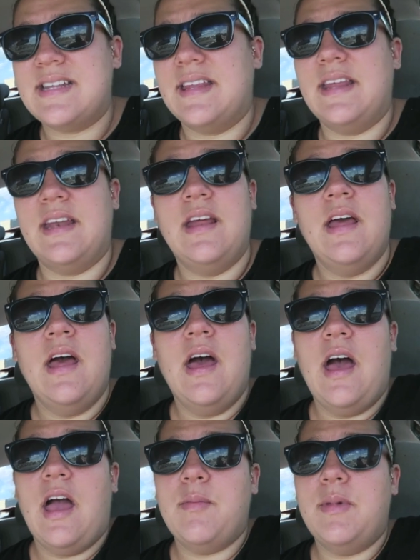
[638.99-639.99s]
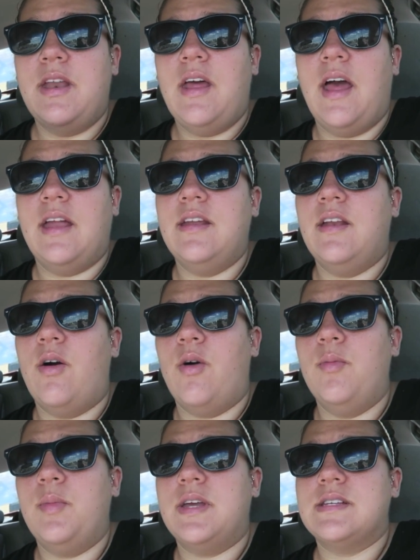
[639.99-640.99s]
And then I'm gonna head it
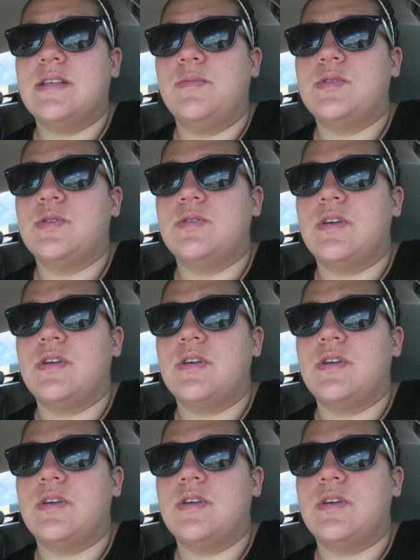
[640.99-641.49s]
home because I'm so